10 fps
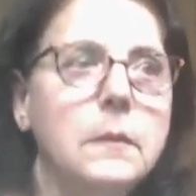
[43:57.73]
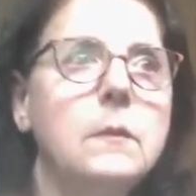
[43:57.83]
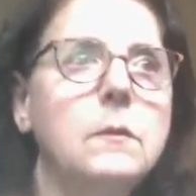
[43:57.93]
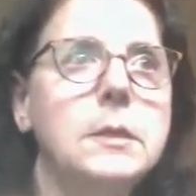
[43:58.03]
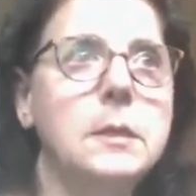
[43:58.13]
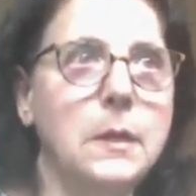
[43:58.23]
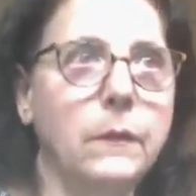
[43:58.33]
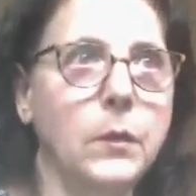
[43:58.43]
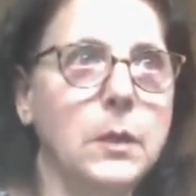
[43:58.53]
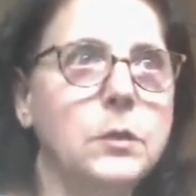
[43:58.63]
there is a
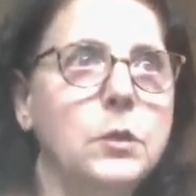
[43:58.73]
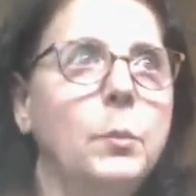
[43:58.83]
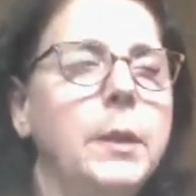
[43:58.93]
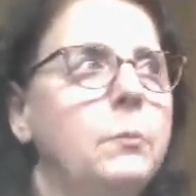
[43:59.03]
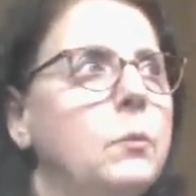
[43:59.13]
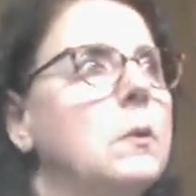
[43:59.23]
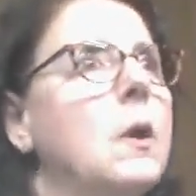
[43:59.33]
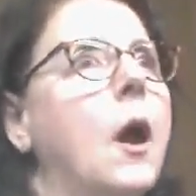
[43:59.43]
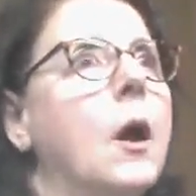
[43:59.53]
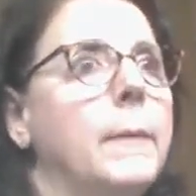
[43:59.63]
difference. So people will
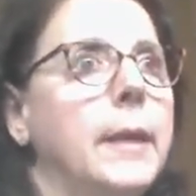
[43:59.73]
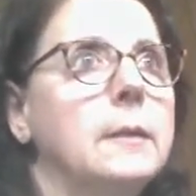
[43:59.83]
call me